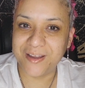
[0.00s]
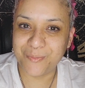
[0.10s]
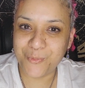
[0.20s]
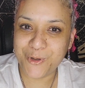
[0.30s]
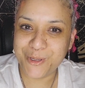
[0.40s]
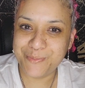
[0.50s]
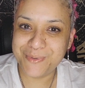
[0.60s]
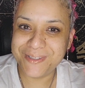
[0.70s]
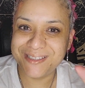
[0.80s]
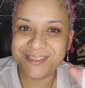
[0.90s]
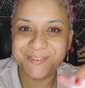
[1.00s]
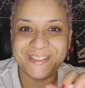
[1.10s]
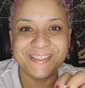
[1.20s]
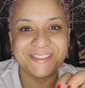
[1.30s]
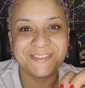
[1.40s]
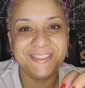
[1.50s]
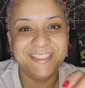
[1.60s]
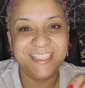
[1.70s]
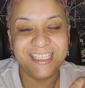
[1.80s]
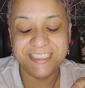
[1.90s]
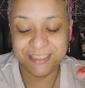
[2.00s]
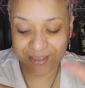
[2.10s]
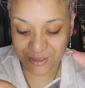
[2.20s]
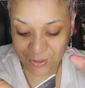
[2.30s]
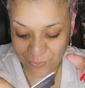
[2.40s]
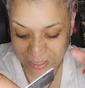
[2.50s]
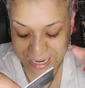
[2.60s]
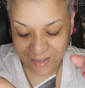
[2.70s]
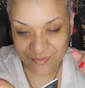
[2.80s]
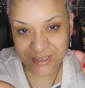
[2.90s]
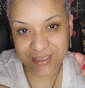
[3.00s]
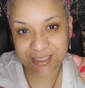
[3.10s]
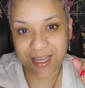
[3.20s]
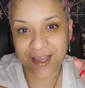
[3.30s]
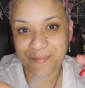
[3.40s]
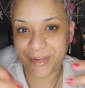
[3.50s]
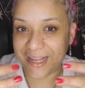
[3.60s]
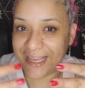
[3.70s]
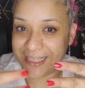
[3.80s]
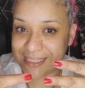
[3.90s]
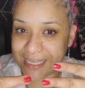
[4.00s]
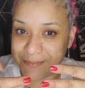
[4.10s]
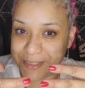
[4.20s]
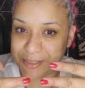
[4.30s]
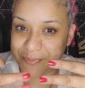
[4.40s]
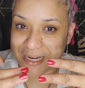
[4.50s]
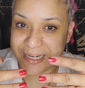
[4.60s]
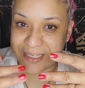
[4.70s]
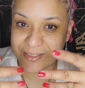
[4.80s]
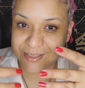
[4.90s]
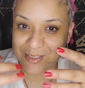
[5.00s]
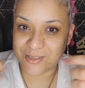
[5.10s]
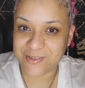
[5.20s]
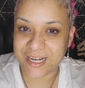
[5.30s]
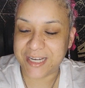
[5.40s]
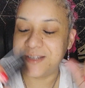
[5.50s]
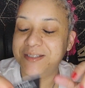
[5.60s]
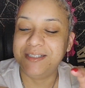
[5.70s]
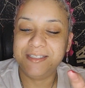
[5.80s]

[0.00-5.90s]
I'm working more this week, so and then I just don't have the time. But I had time to do my nails though, right?